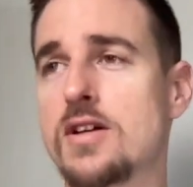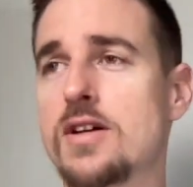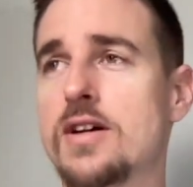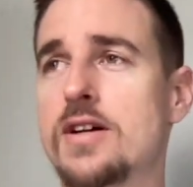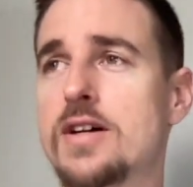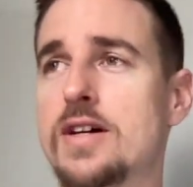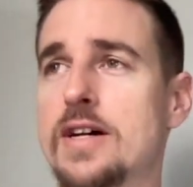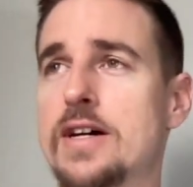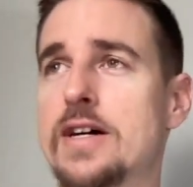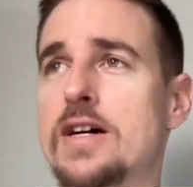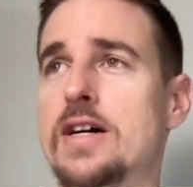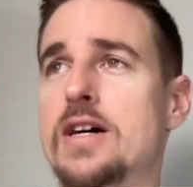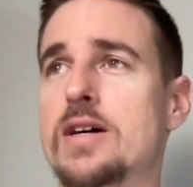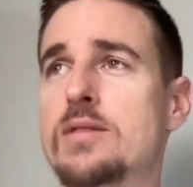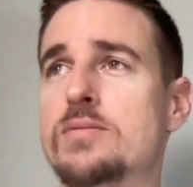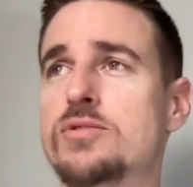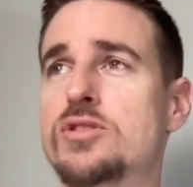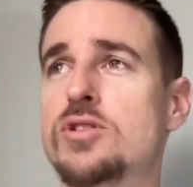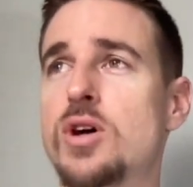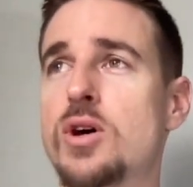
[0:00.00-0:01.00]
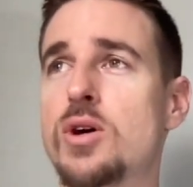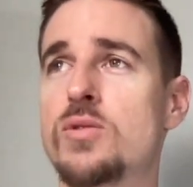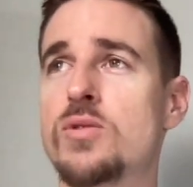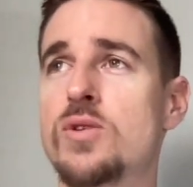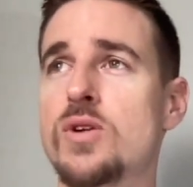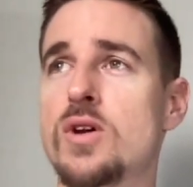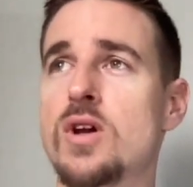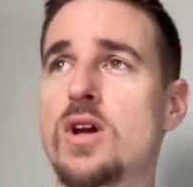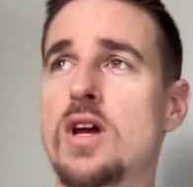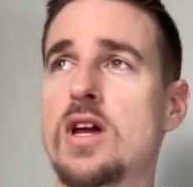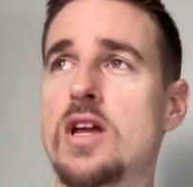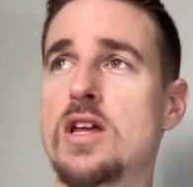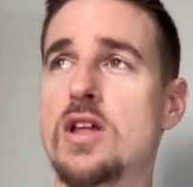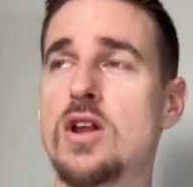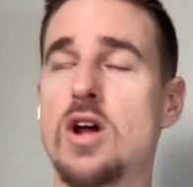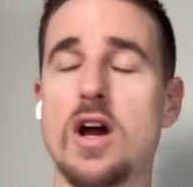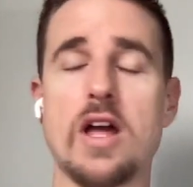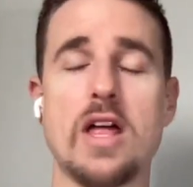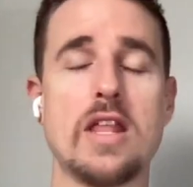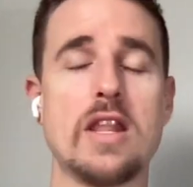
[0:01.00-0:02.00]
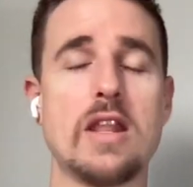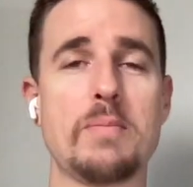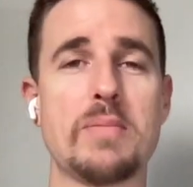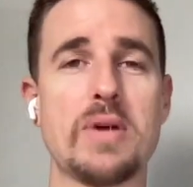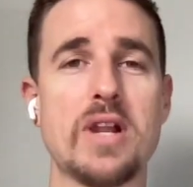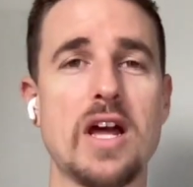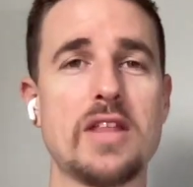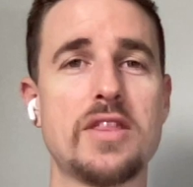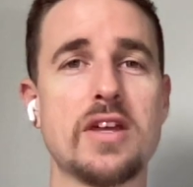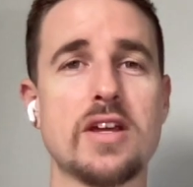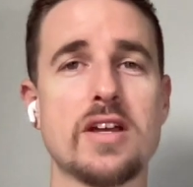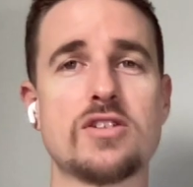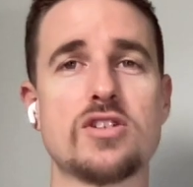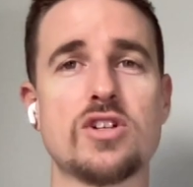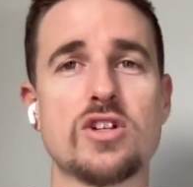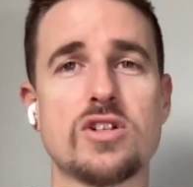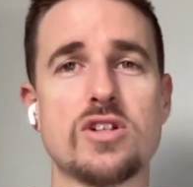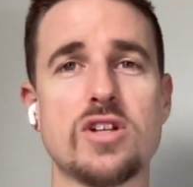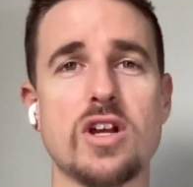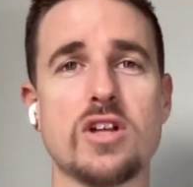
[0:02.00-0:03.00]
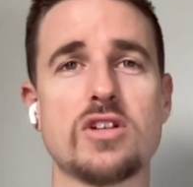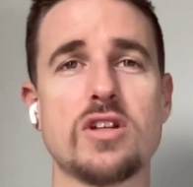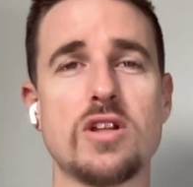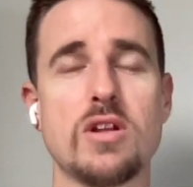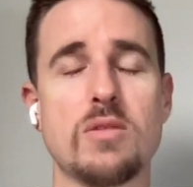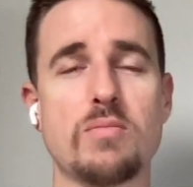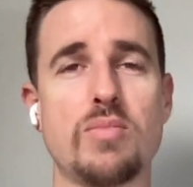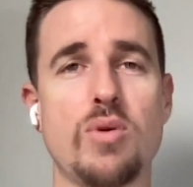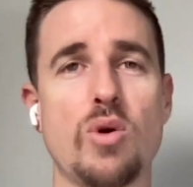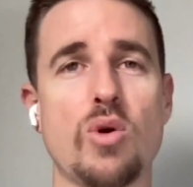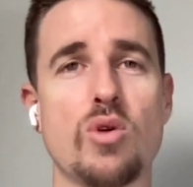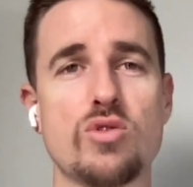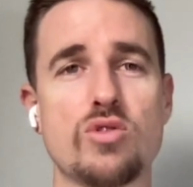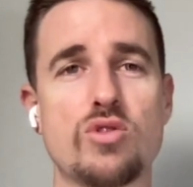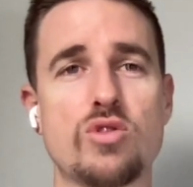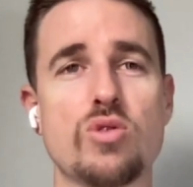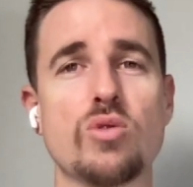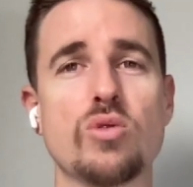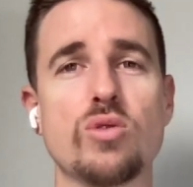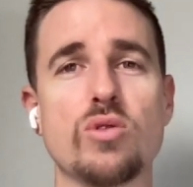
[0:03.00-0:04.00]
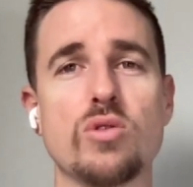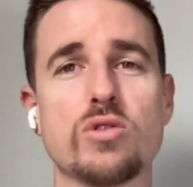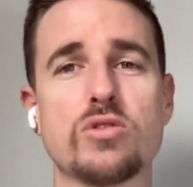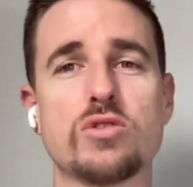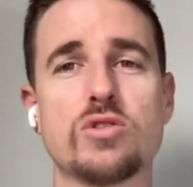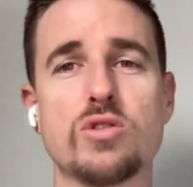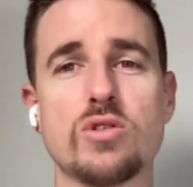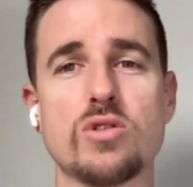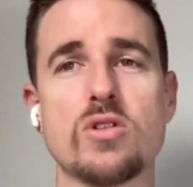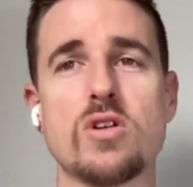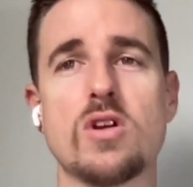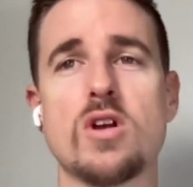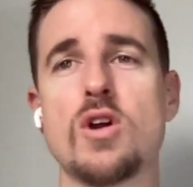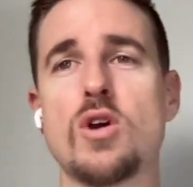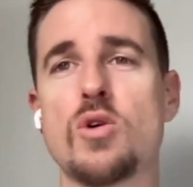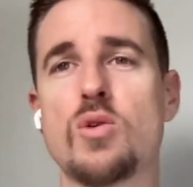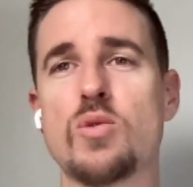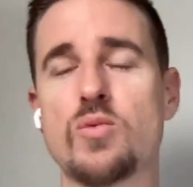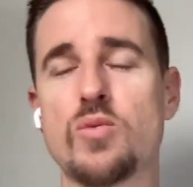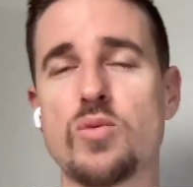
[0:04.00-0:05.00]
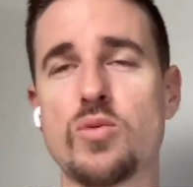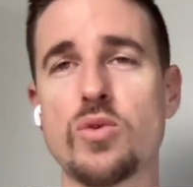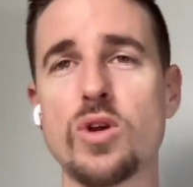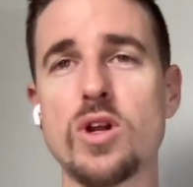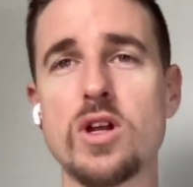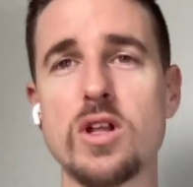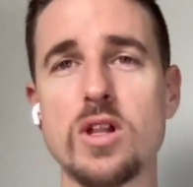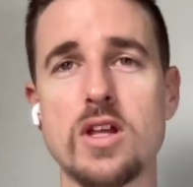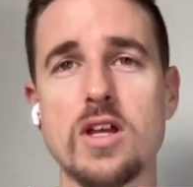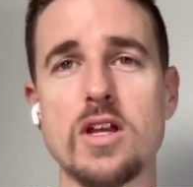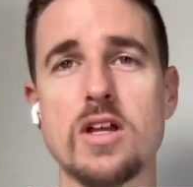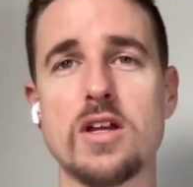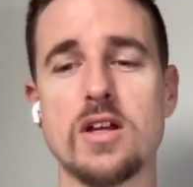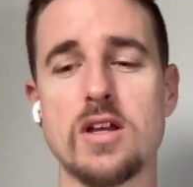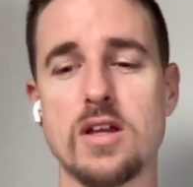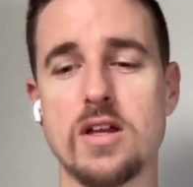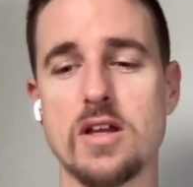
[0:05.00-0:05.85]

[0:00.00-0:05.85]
But I think it's just such an important tool to really,